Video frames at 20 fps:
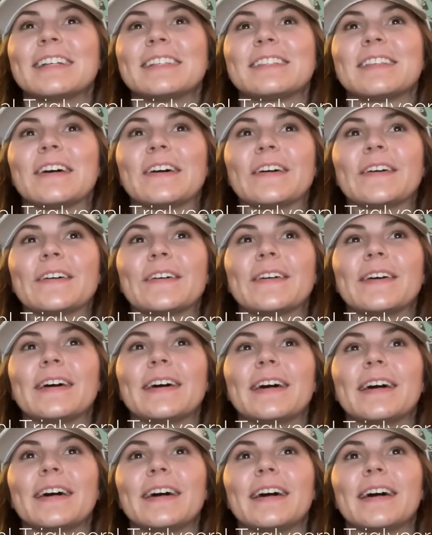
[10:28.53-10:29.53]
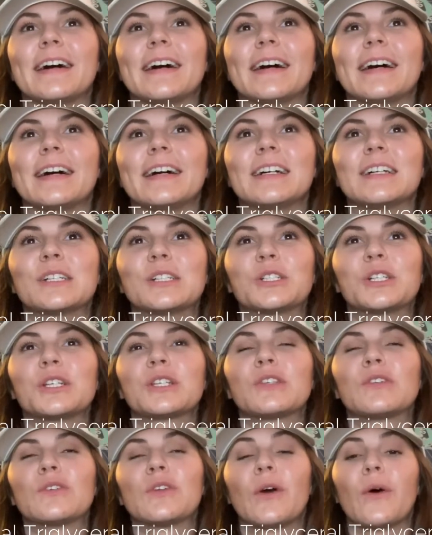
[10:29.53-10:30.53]
So
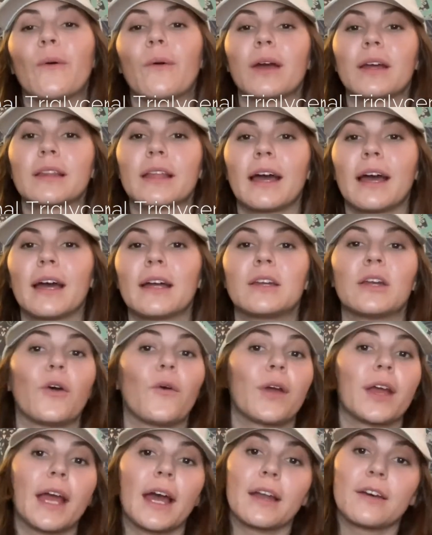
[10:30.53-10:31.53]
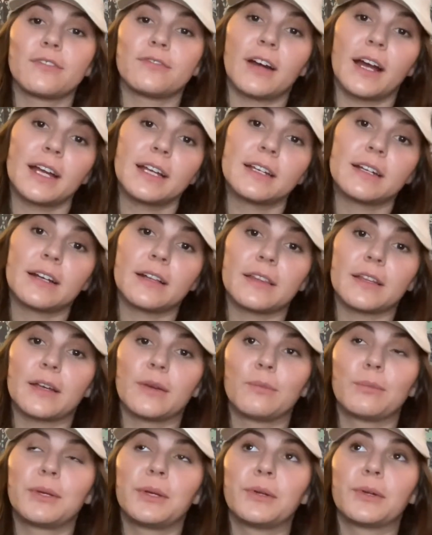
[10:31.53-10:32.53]
just knowing that, knowing how to find it on the
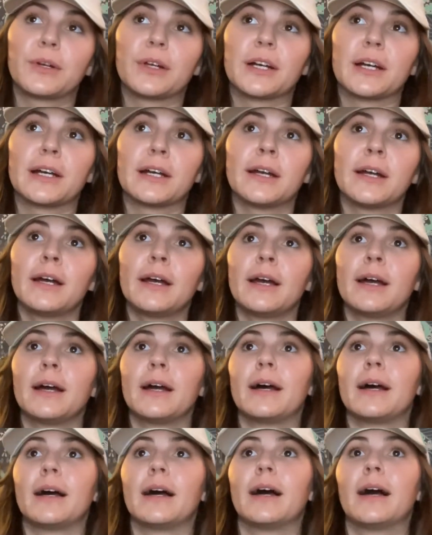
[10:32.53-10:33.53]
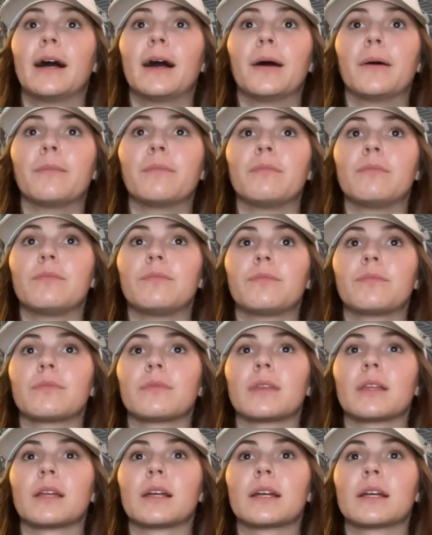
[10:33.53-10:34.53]
computer,
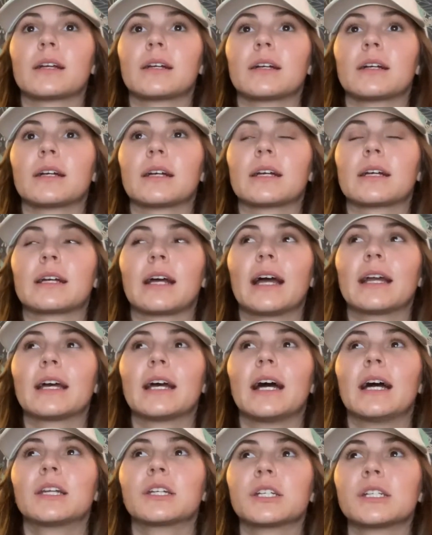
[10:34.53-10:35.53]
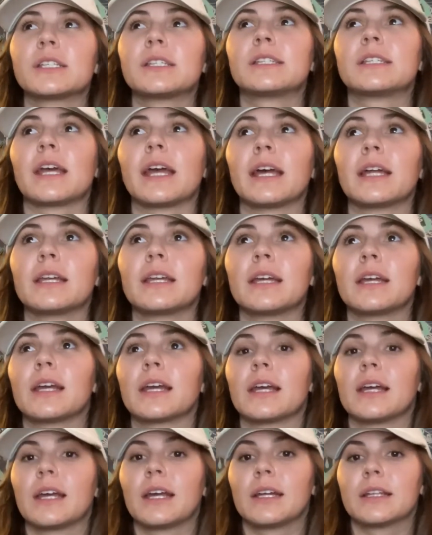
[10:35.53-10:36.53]
kind of
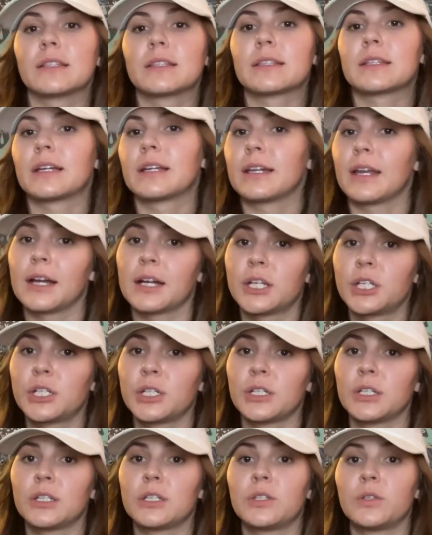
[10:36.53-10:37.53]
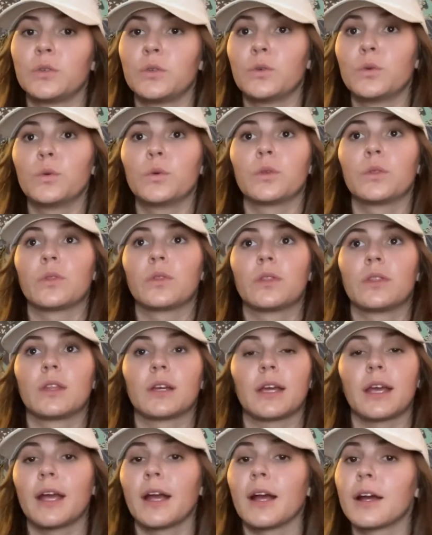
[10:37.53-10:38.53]
understanding its connection to the
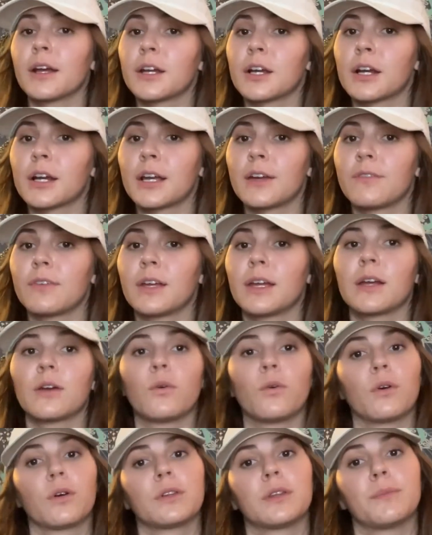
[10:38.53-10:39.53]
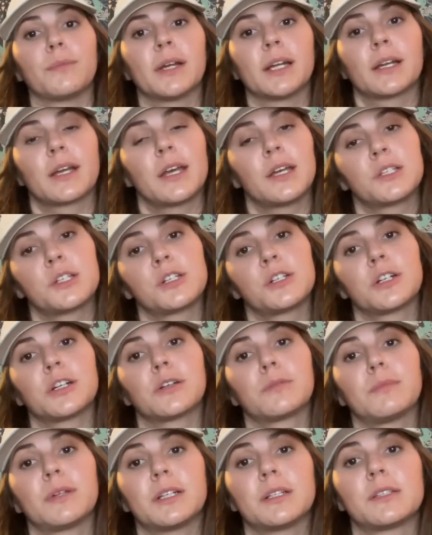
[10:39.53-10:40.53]
care you're giving or the medication you're
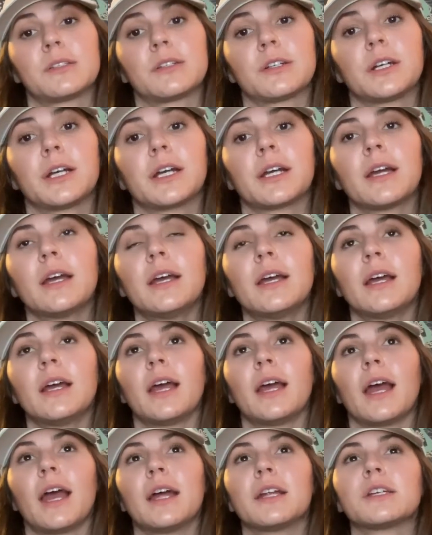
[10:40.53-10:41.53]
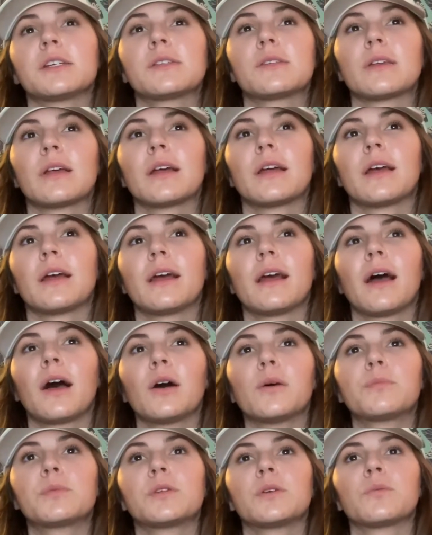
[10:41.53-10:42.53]
administering, it
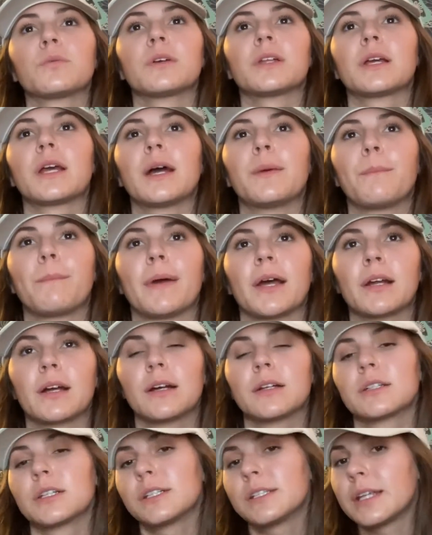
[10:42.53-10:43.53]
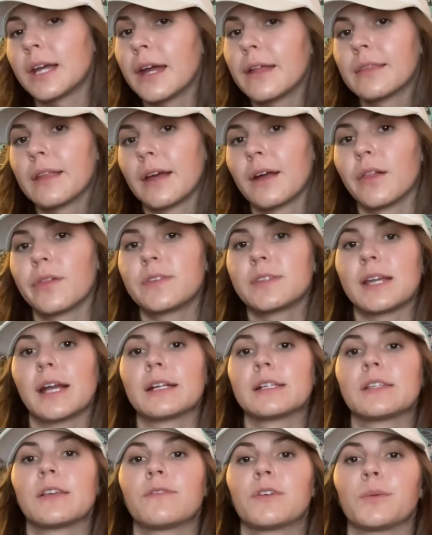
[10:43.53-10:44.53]
helps you really better understand the health
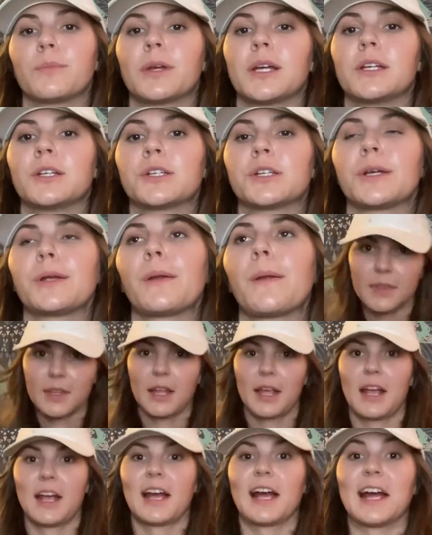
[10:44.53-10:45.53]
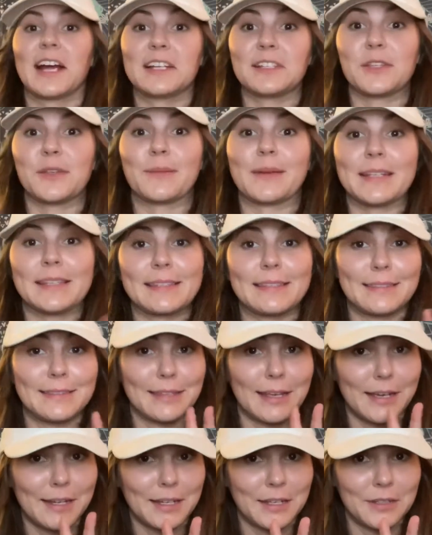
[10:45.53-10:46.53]
status of your patient. All right, so my
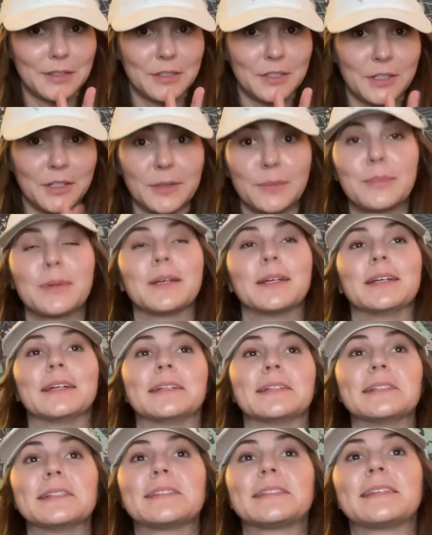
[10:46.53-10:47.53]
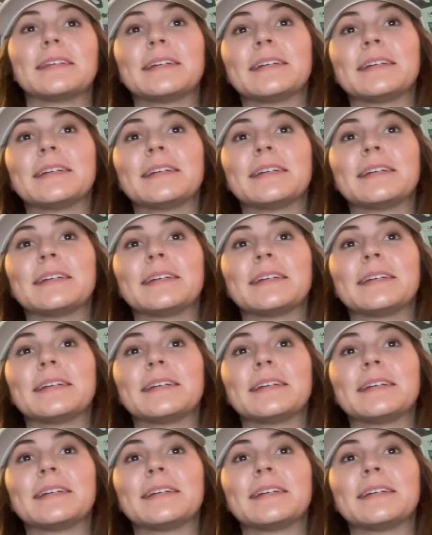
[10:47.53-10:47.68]
second tip is,